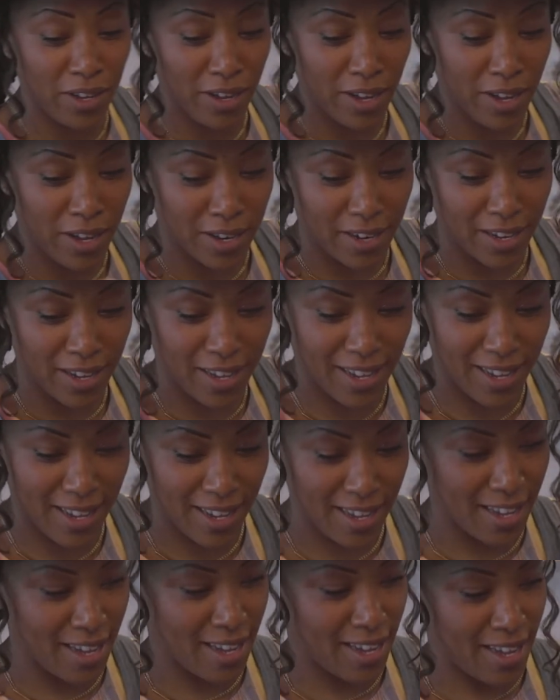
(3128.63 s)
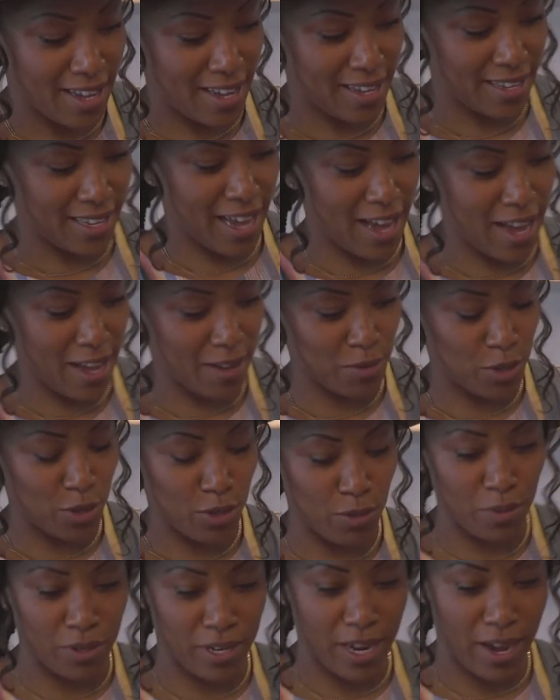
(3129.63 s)
good. Yeah. Yeah, I'm
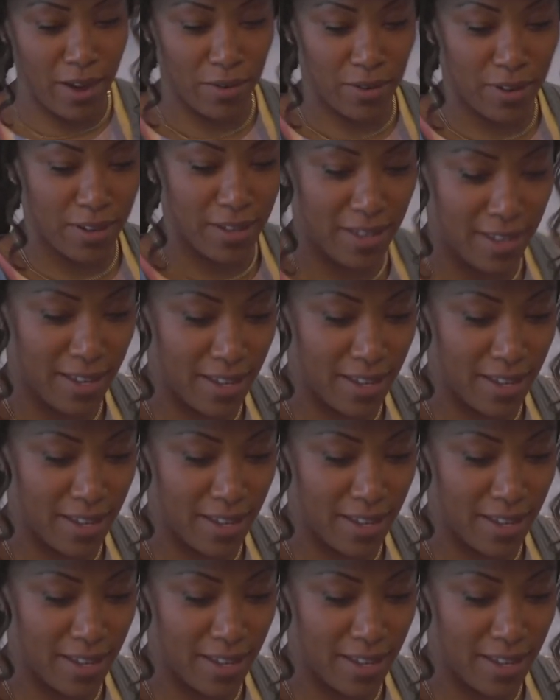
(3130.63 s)
super down.